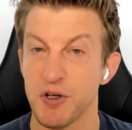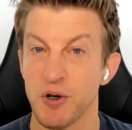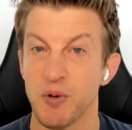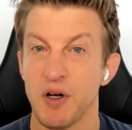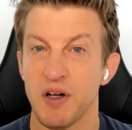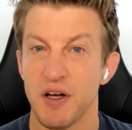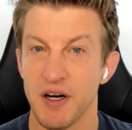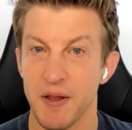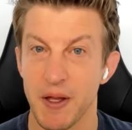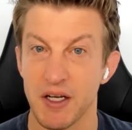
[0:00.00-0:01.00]
to do?
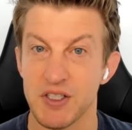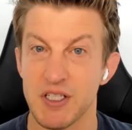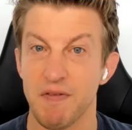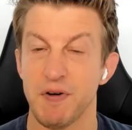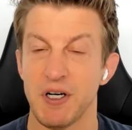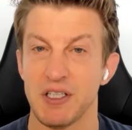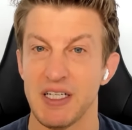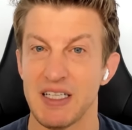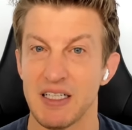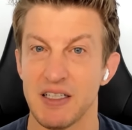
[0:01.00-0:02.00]
And I think it's
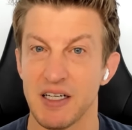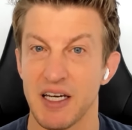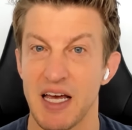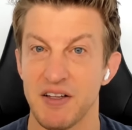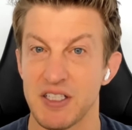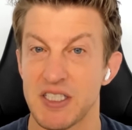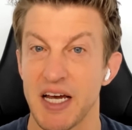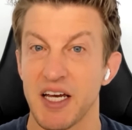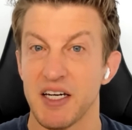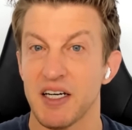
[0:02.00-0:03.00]
definitely the
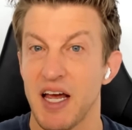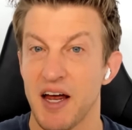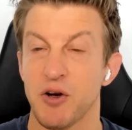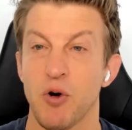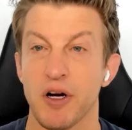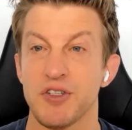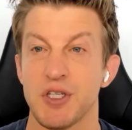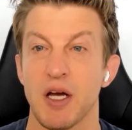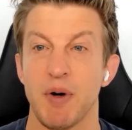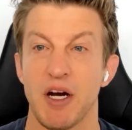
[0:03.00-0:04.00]
second category,
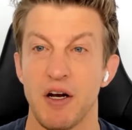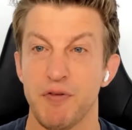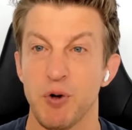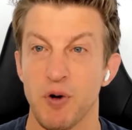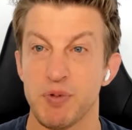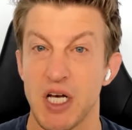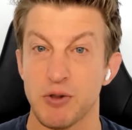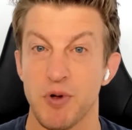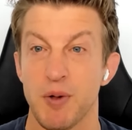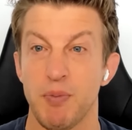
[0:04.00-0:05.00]
because think about it. If you're
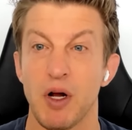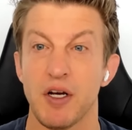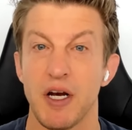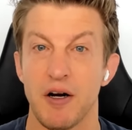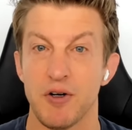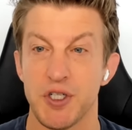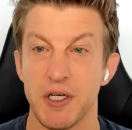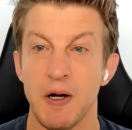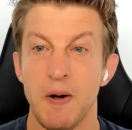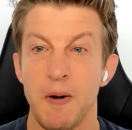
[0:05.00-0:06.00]
obsessed with abundant
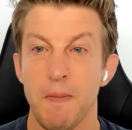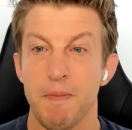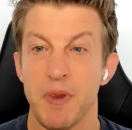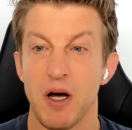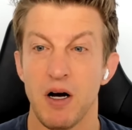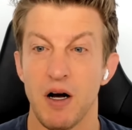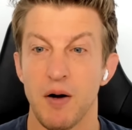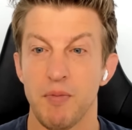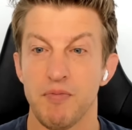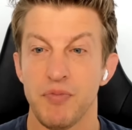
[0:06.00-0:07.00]
energy,
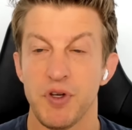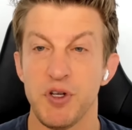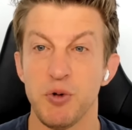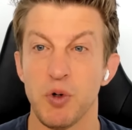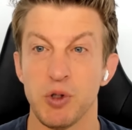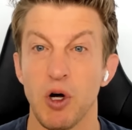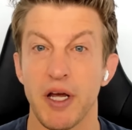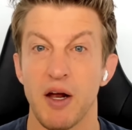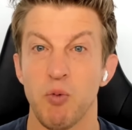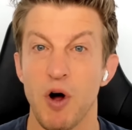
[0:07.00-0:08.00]
you would
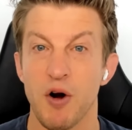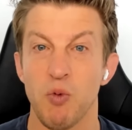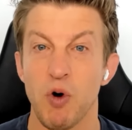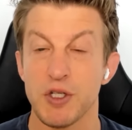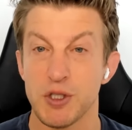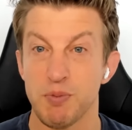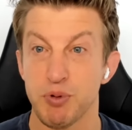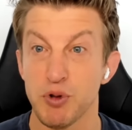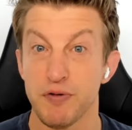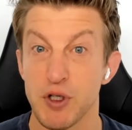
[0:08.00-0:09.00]
look at what's the
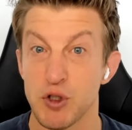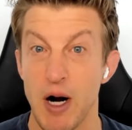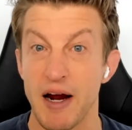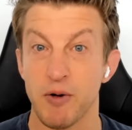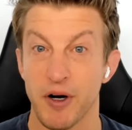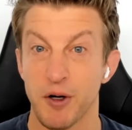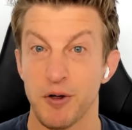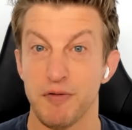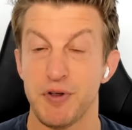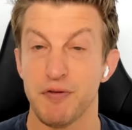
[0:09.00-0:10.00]
proven track
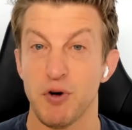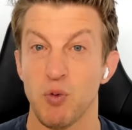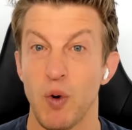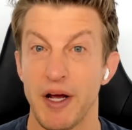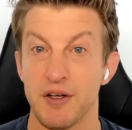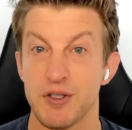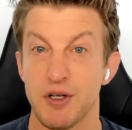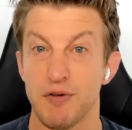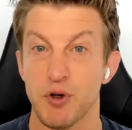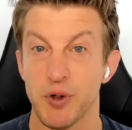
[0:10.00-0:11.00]
record of different
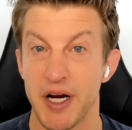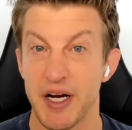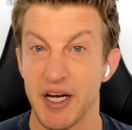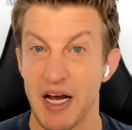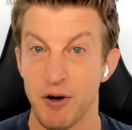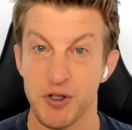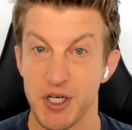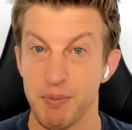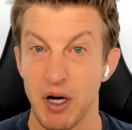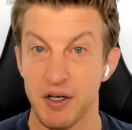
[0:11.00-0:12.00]
ways of creating
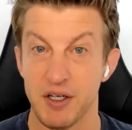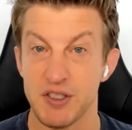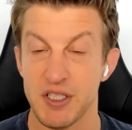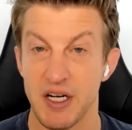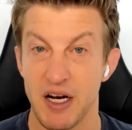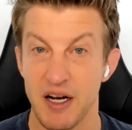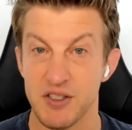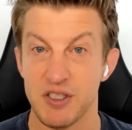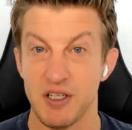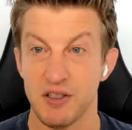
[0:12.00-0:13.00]
energy abundance. And
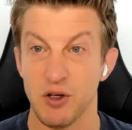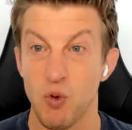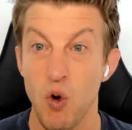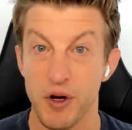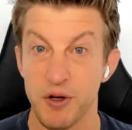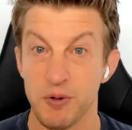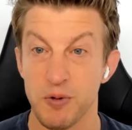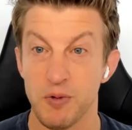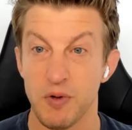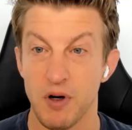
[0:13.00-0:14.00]
as the quote
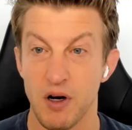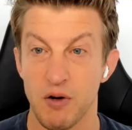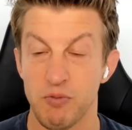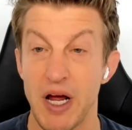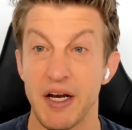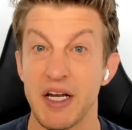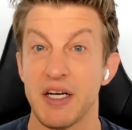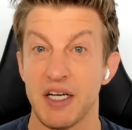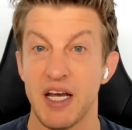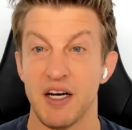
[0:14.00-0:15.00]
you read
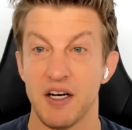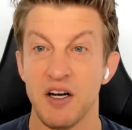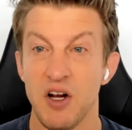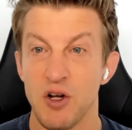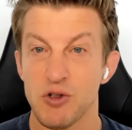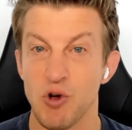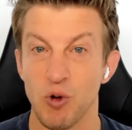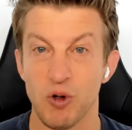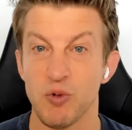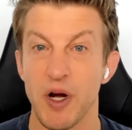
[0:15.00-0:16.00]
indicated,
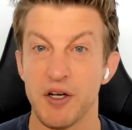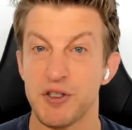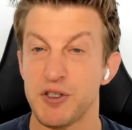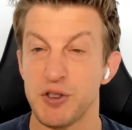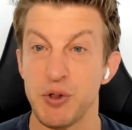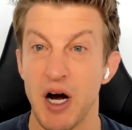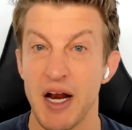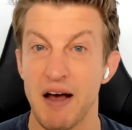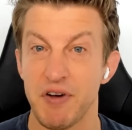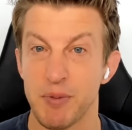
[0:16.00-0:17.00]
solar and wind do
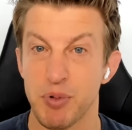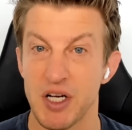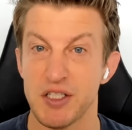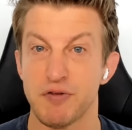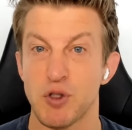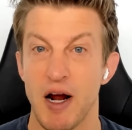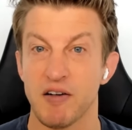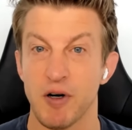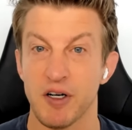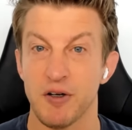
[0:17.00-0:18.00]
not have an impressive
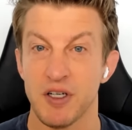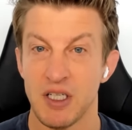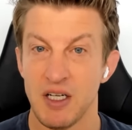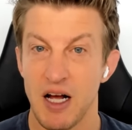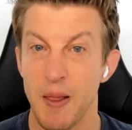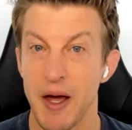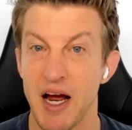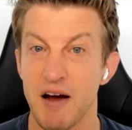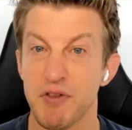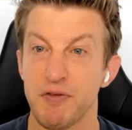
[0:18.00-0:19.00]
track record, and
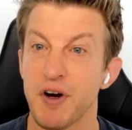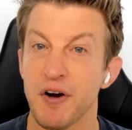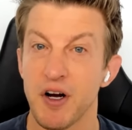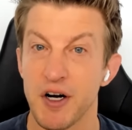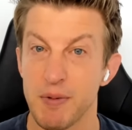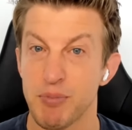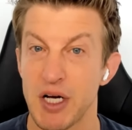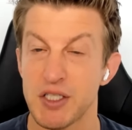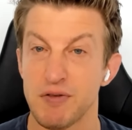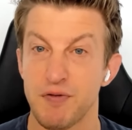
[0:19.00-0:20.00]
they have the very
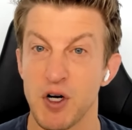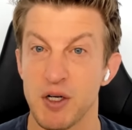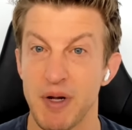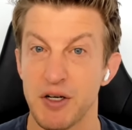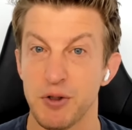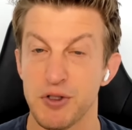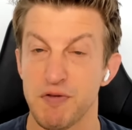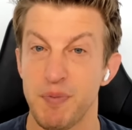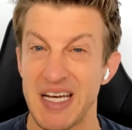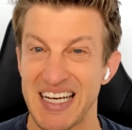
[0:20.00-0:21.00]
unimpressive
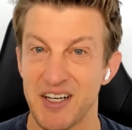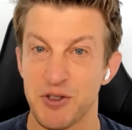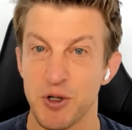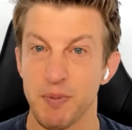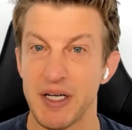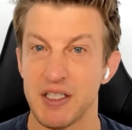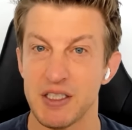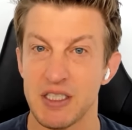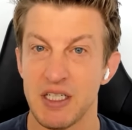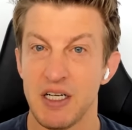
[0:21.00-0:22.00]
fundamentals of being
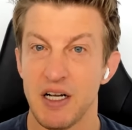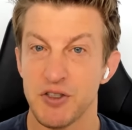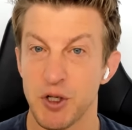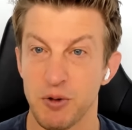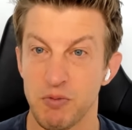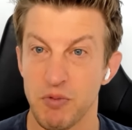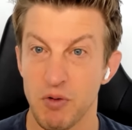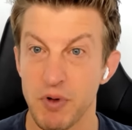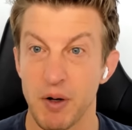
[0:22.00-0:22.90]
intermittent. So